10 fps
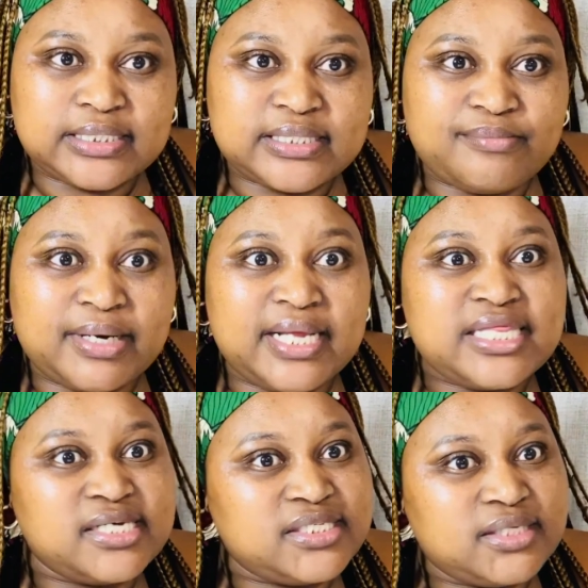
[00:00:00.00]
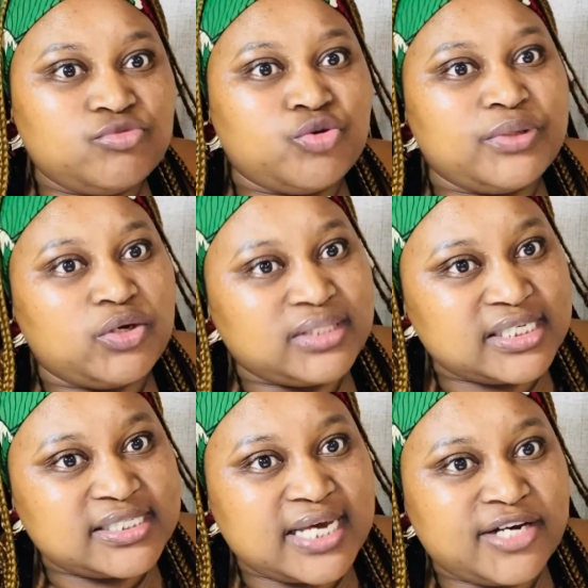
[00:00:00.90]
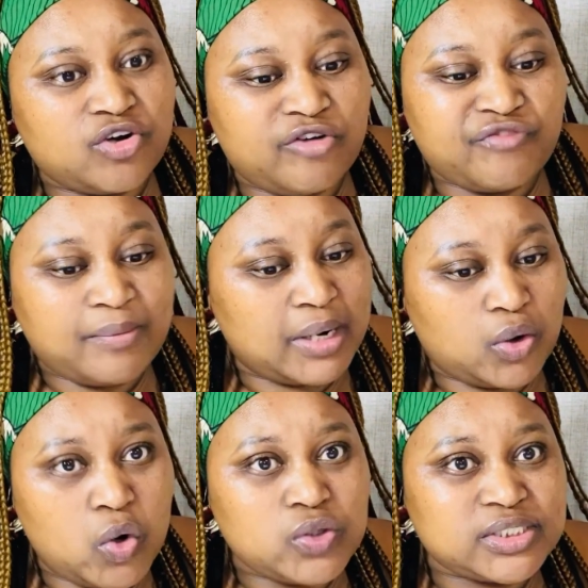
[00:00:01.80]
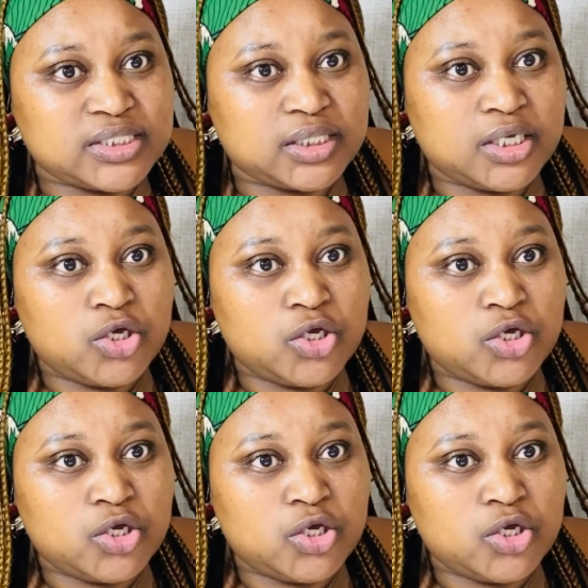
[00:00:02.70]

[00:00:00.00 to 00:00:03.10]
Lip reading: a statement and they seem to be on the side of Amakhosi.